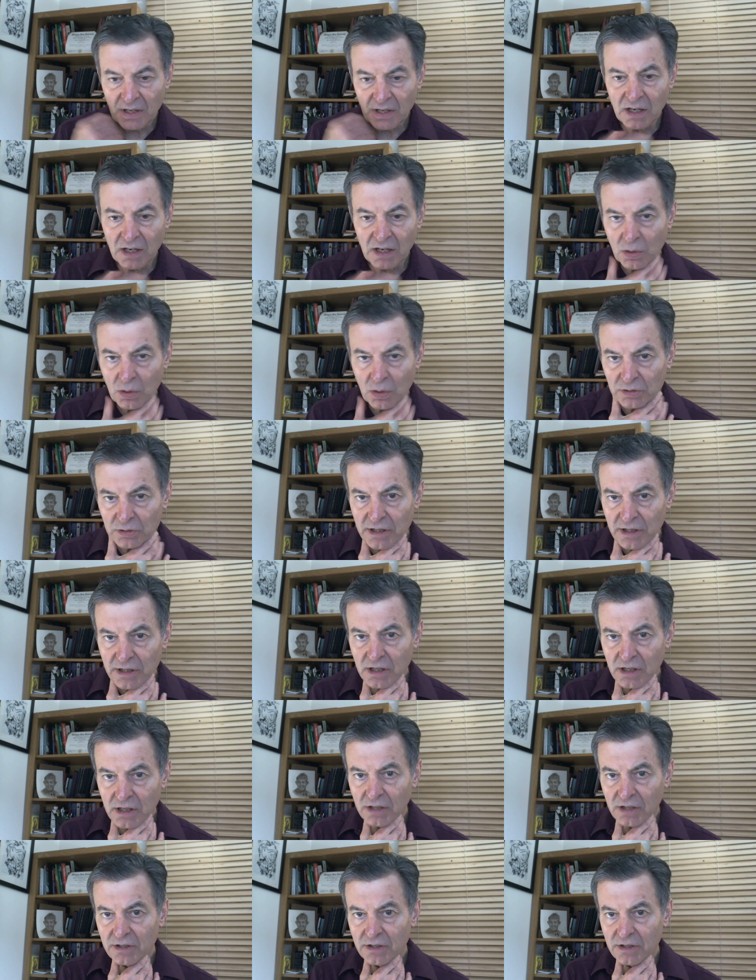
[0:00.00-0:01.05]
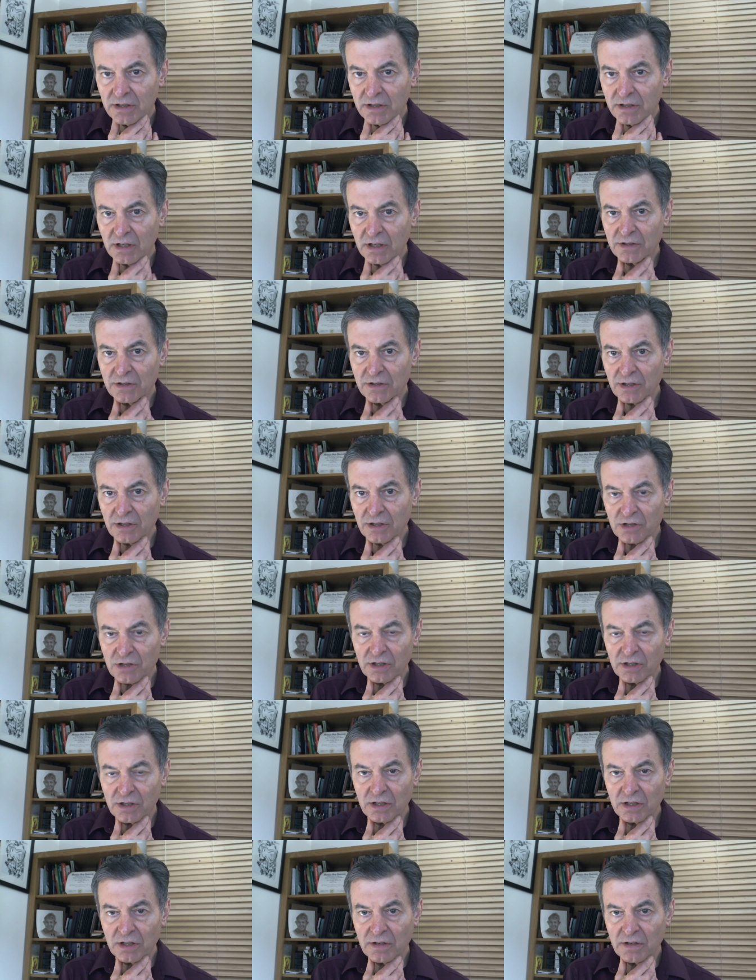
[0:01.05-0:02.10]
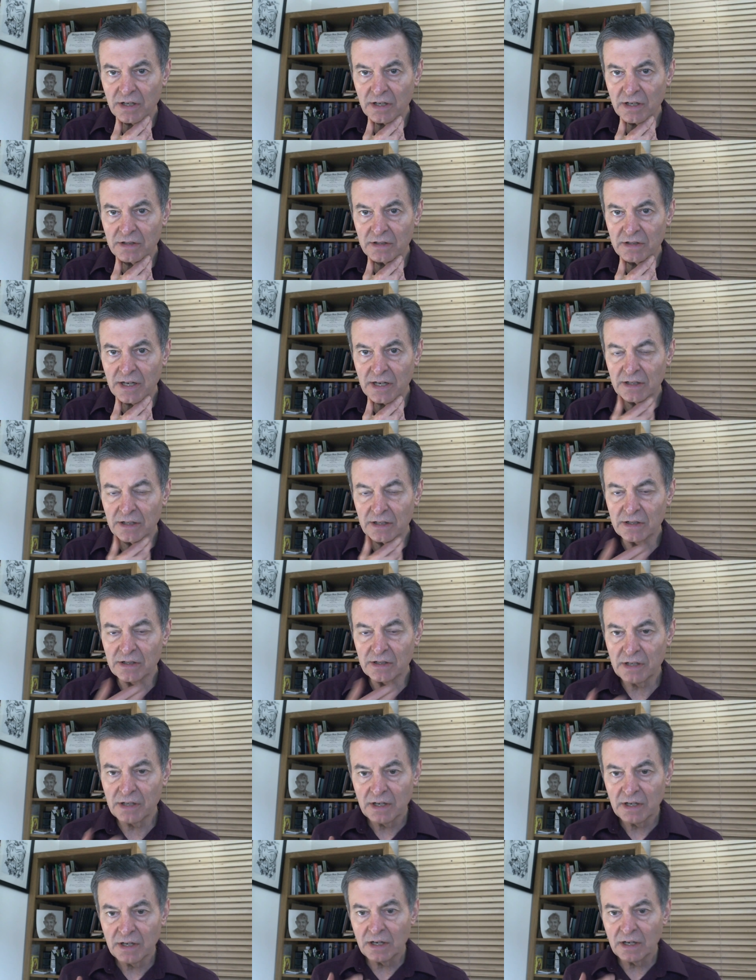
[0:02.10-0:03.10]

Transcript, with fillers: Hold it under your tongue, and